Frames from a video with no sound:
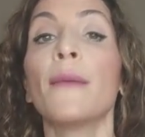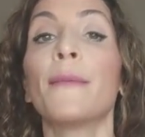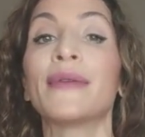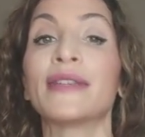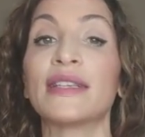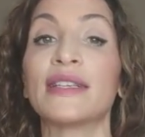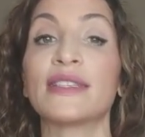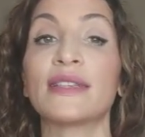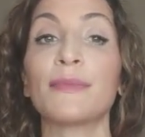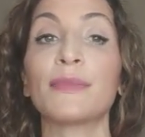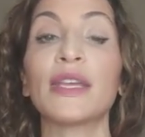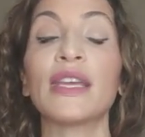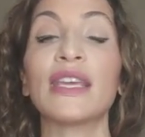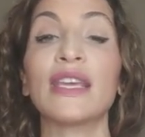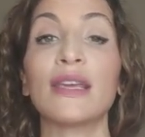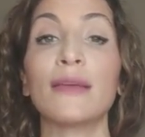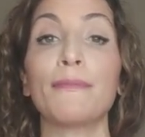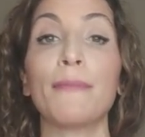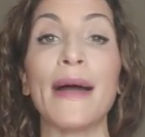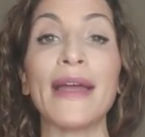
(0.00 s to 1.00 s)
But it's something
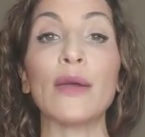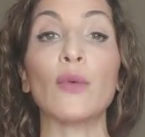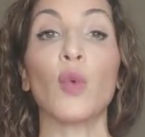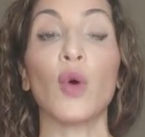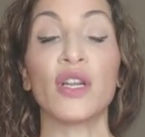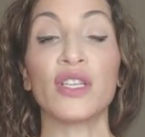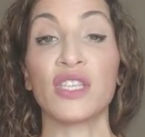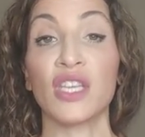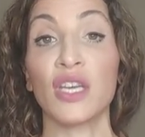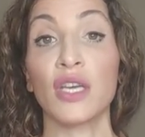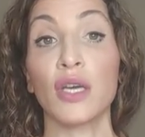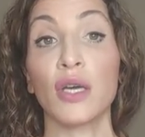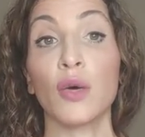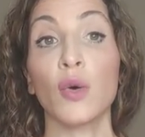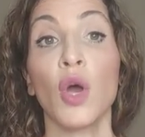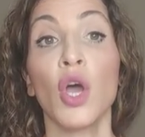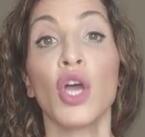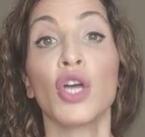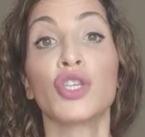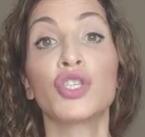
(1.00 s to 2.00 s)
he might want
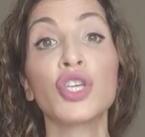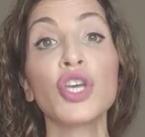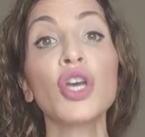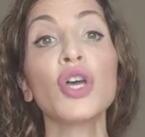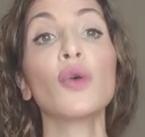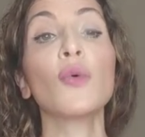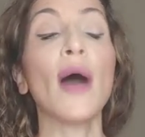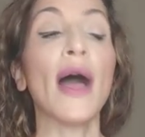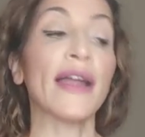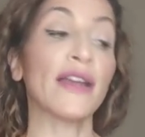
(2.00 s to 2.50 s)
to do.